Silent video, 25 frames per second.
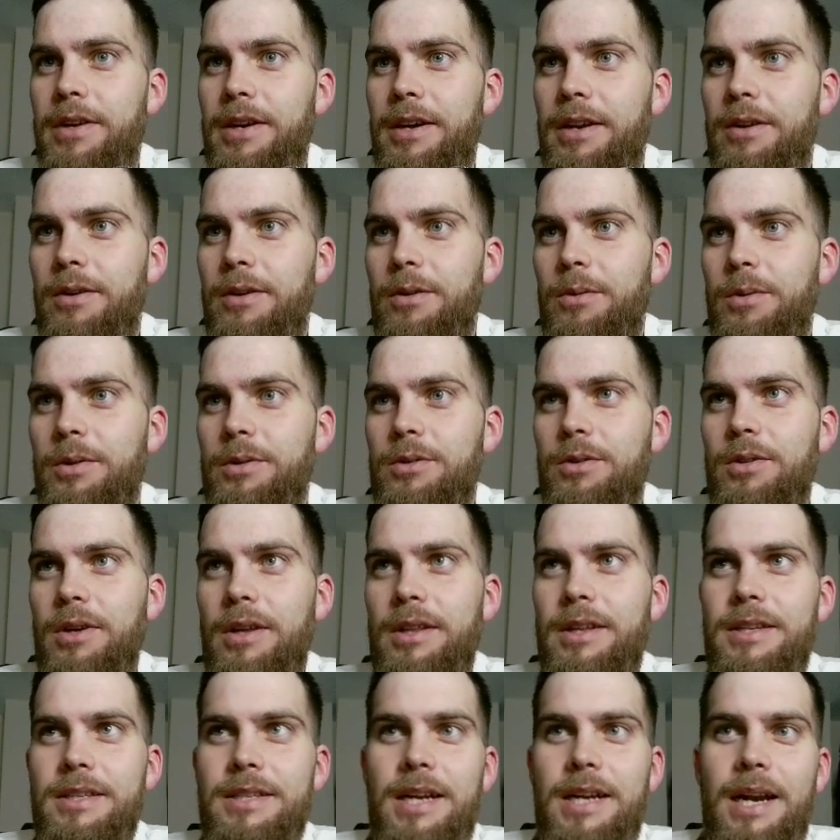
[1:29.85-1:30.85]
I don't know what it's called. I
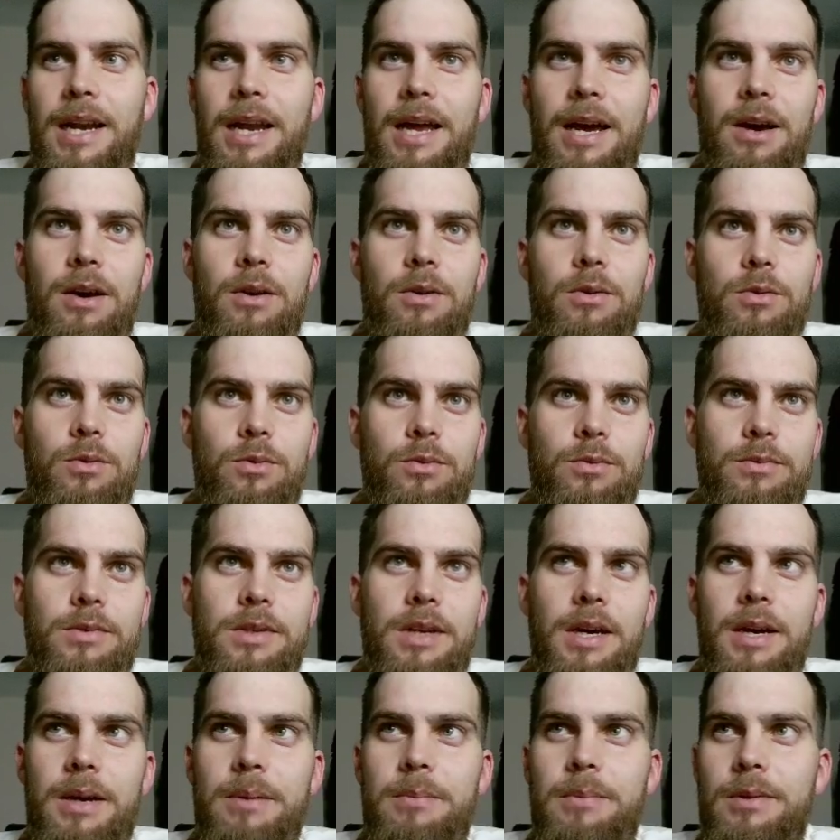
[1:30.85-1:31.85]
think it's cloud or
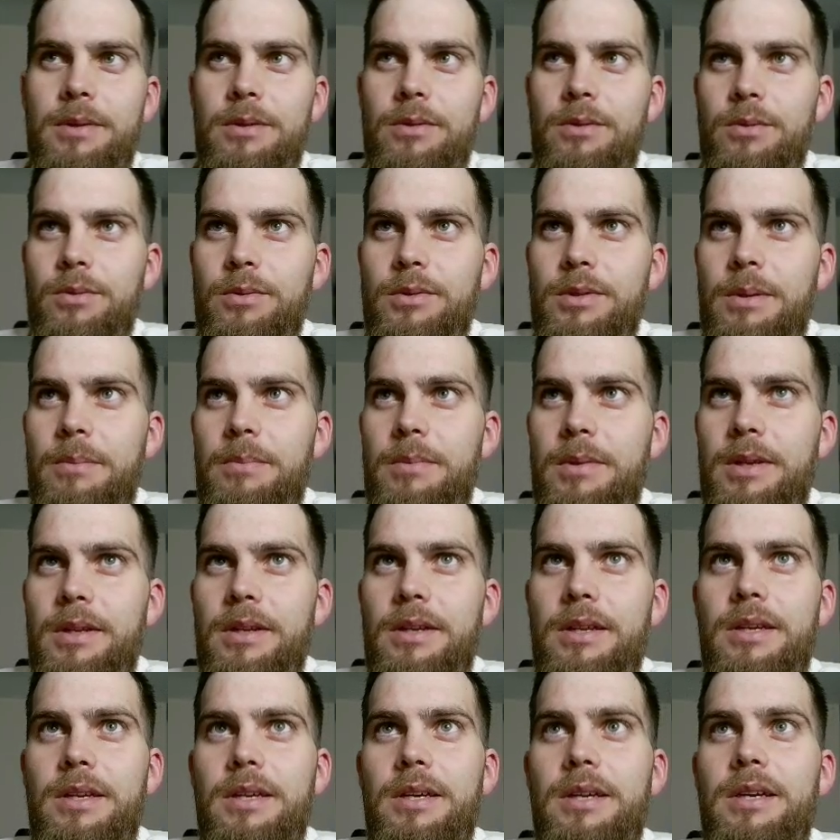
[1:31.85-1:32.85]
diamond or something.
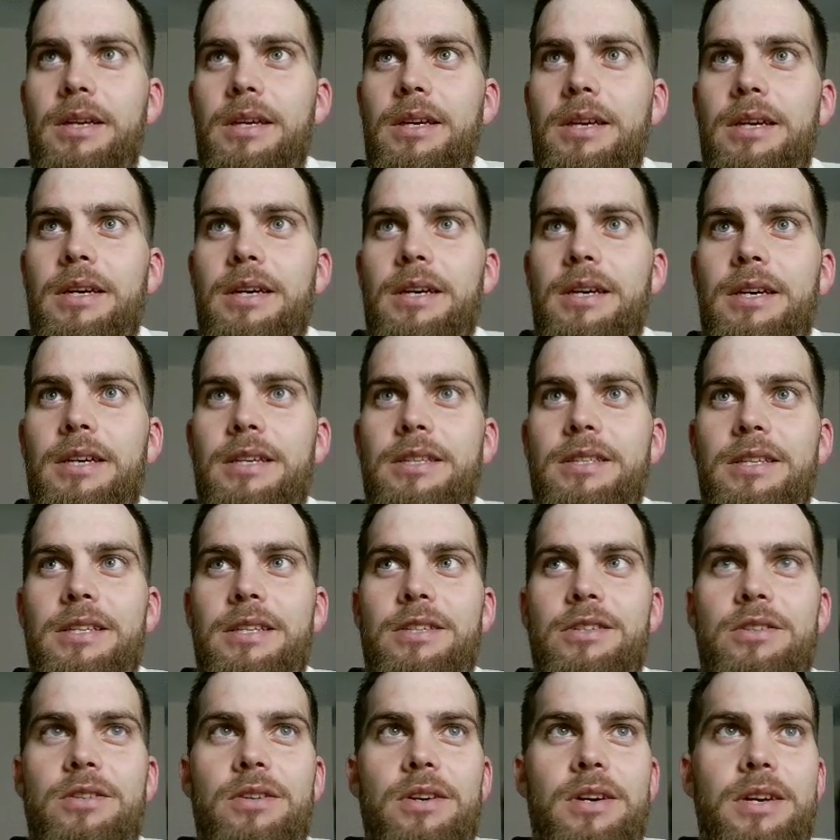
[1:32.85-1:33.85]
So
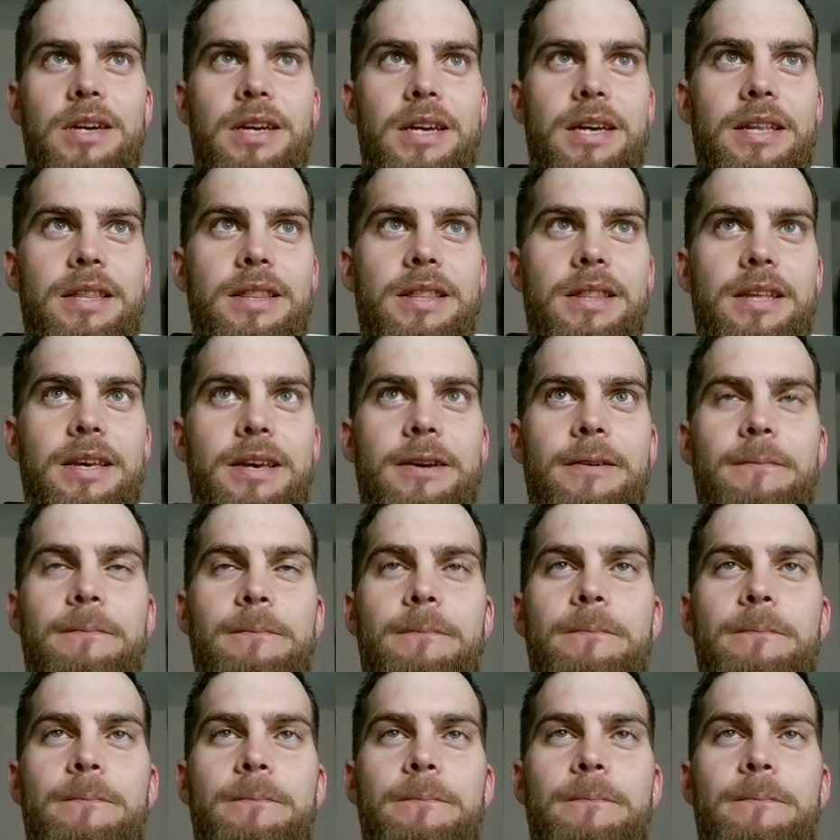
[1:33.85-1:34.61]
let's try and get there.